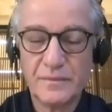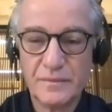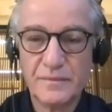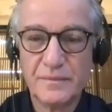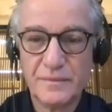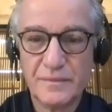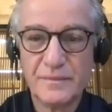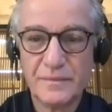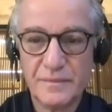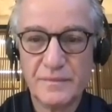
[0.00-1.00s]

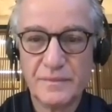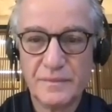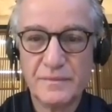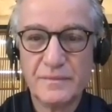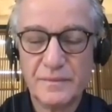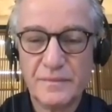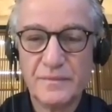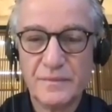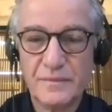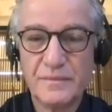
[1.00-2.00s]

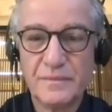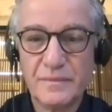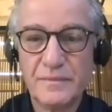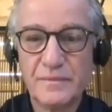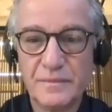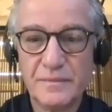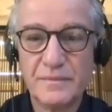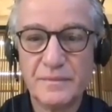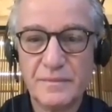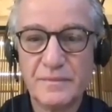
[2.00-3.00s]

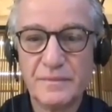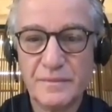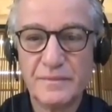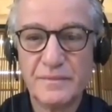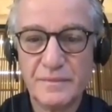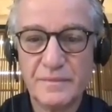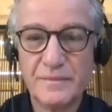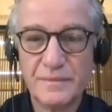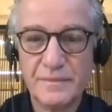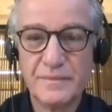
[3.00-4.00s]

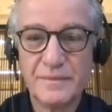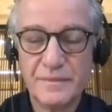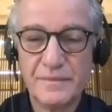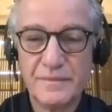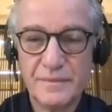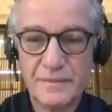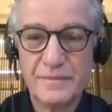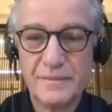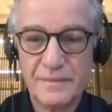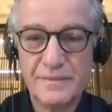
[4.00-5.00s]

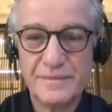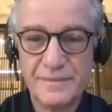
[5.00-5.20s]
[no speech]